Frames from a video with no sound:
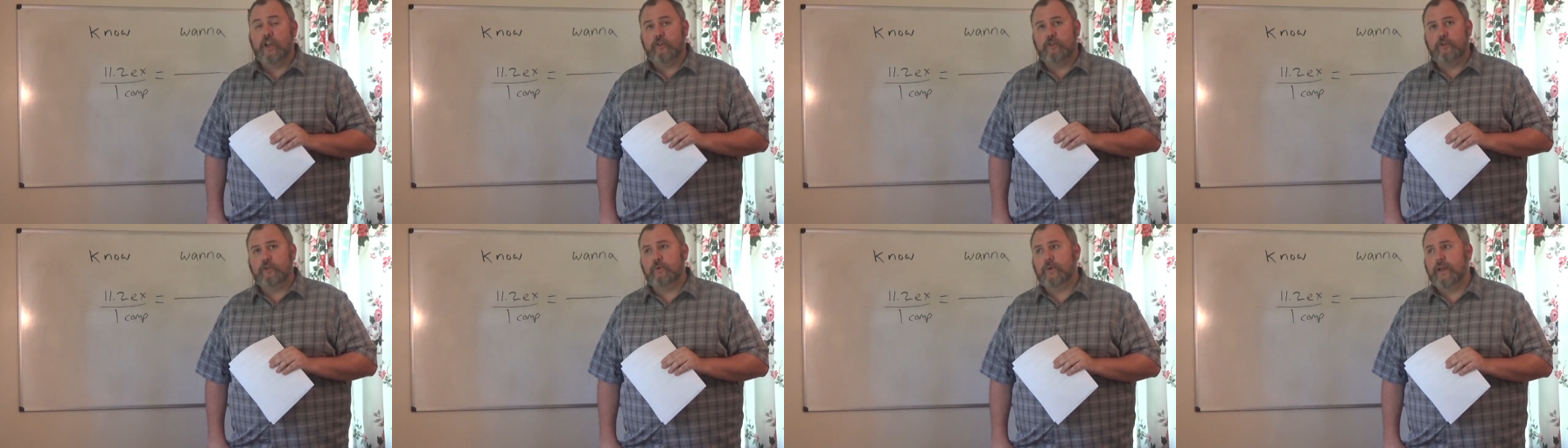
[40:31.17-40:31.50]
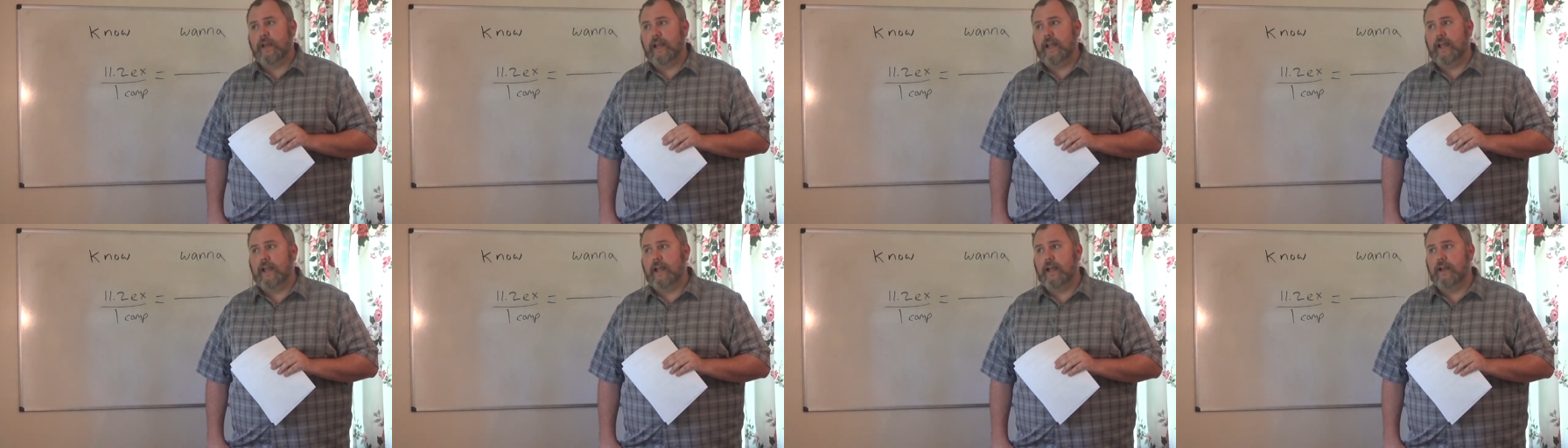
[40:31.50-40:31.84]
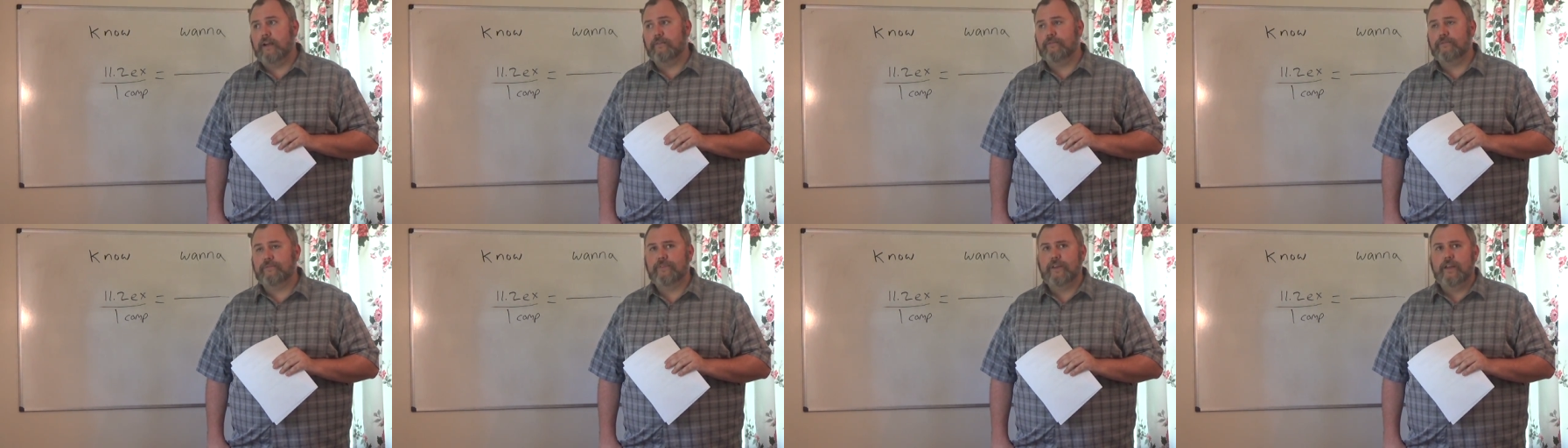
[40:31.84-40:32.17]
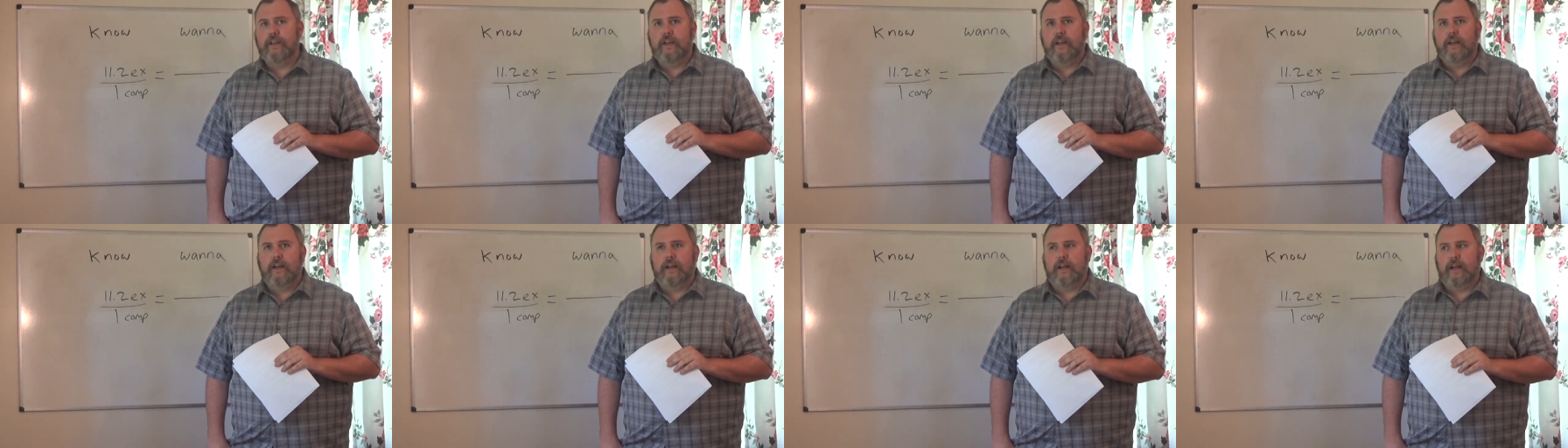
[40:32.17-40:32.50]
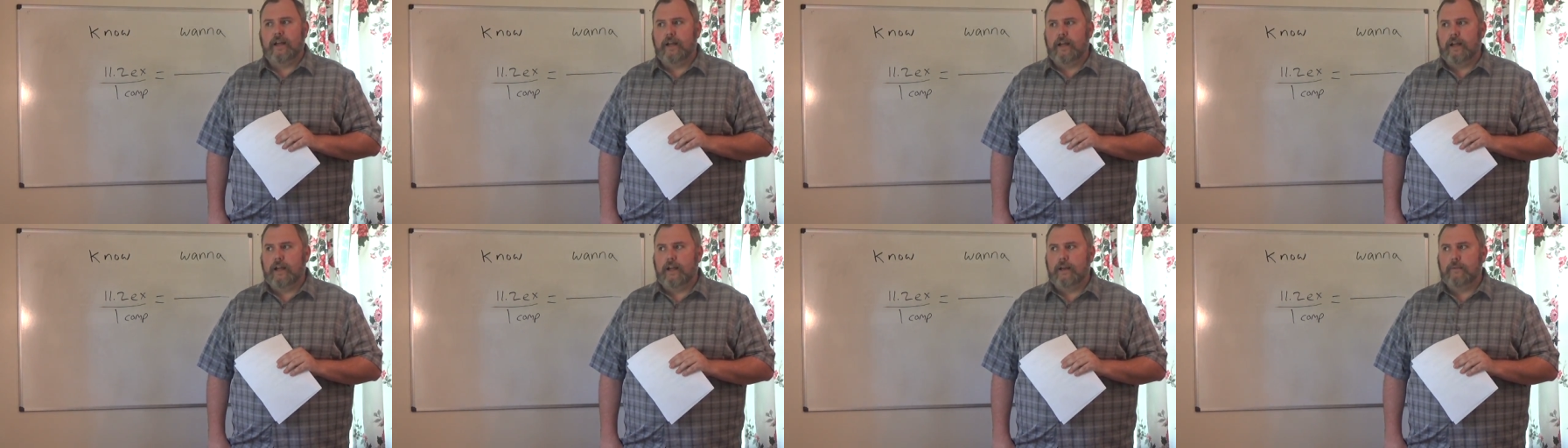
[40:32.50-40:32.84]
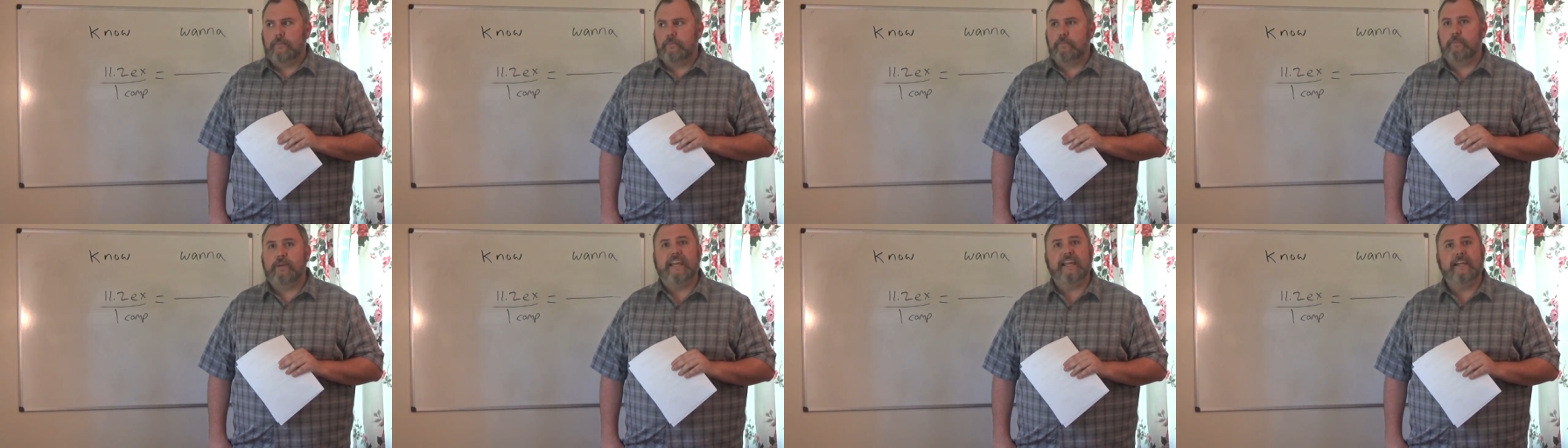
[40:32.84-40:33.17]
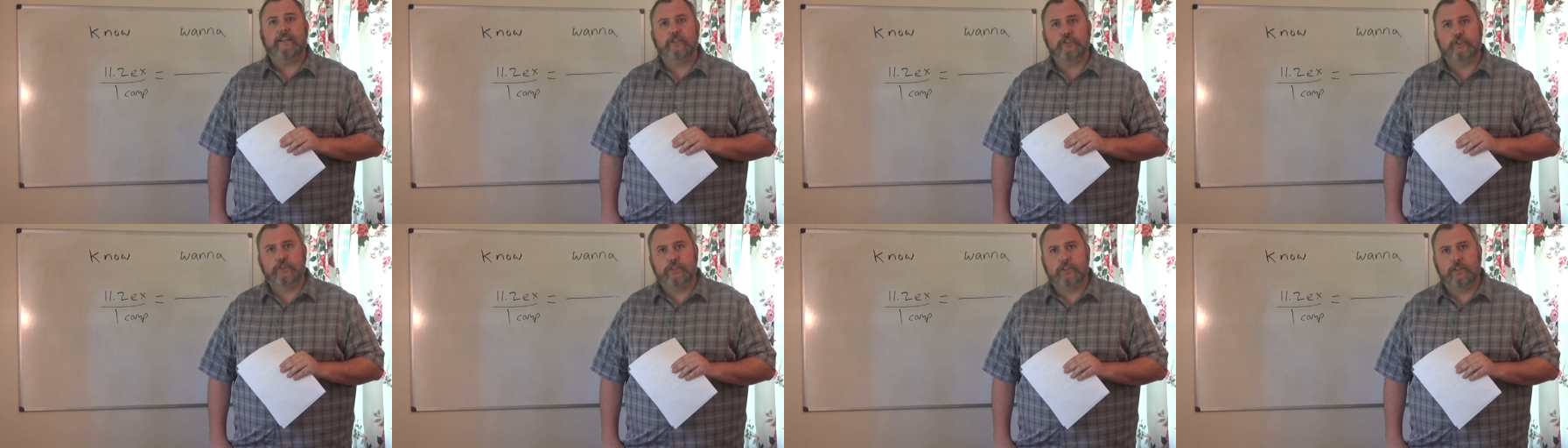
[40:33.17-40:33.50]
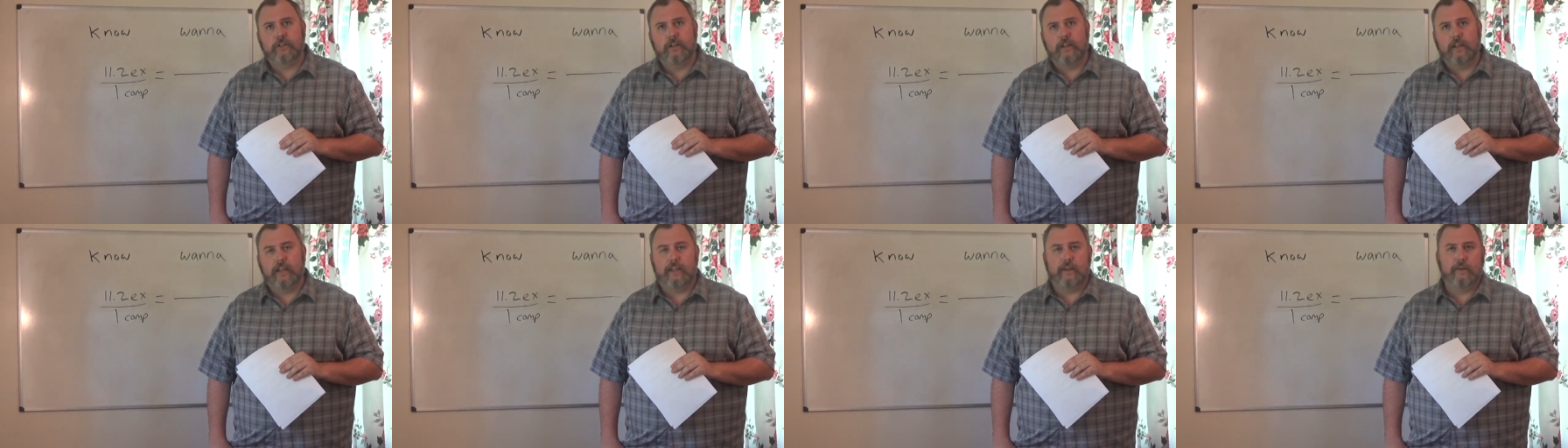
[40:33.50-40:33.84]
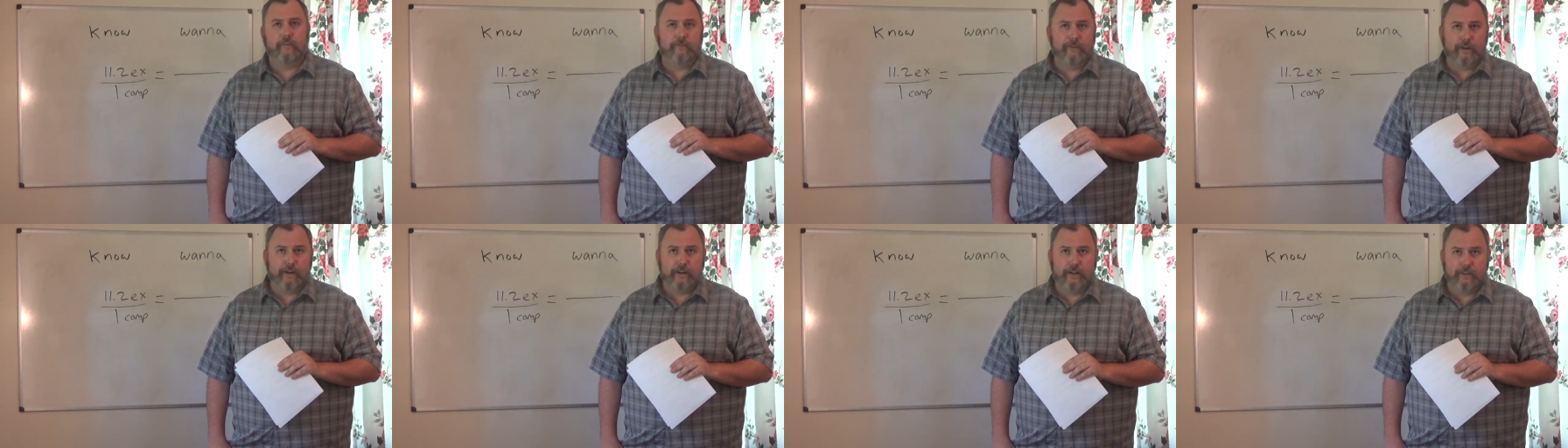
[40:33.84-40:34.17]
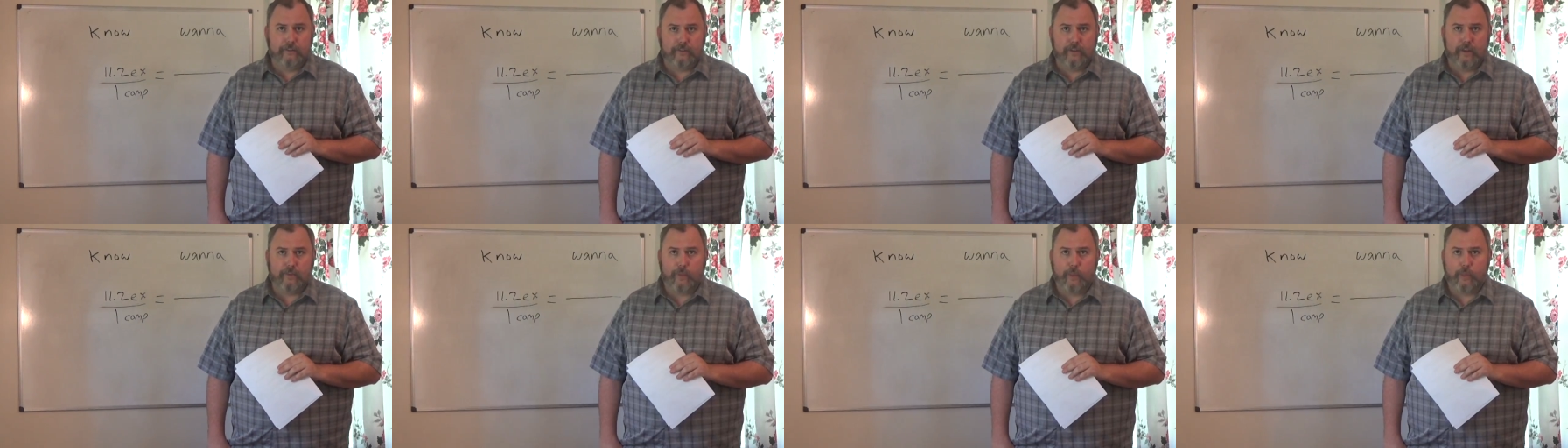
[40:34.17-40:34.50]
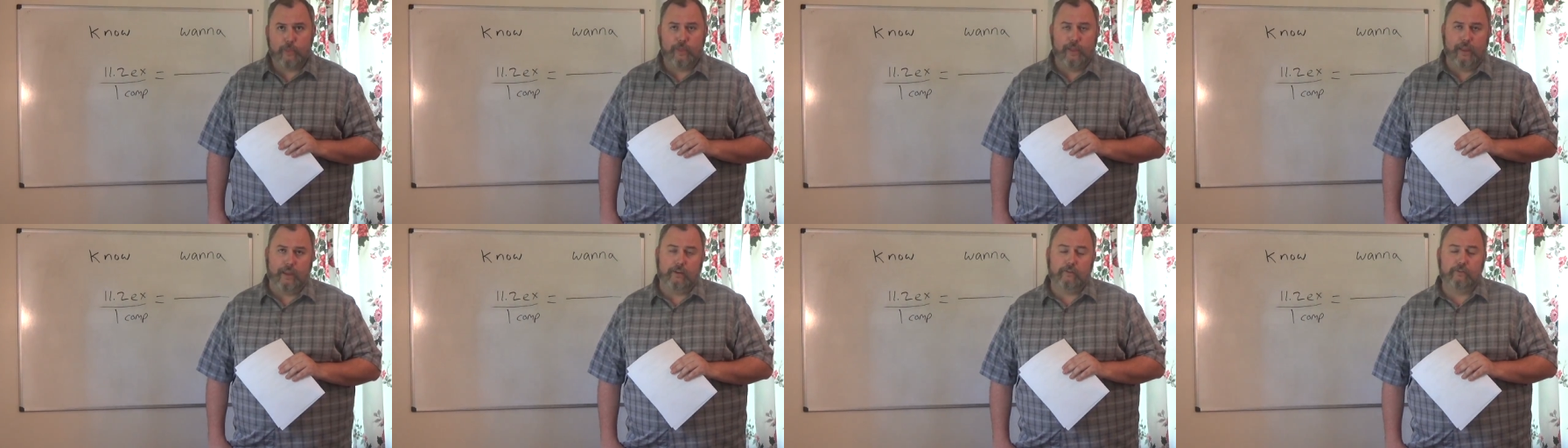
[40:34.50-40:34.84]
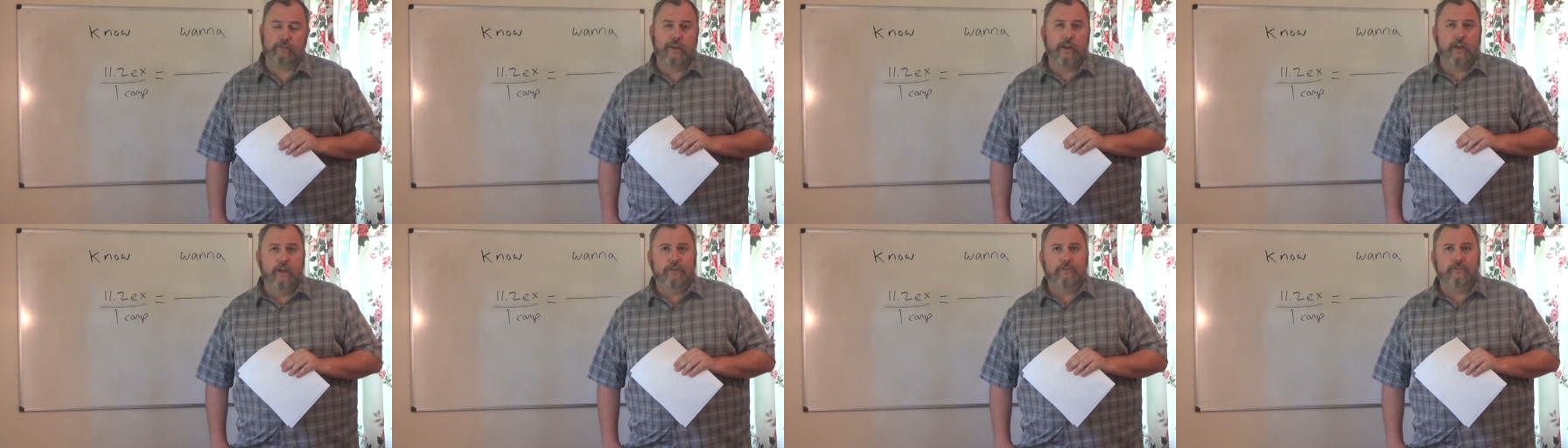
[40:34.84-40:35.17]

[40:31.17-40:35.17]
You have pitch and various other things.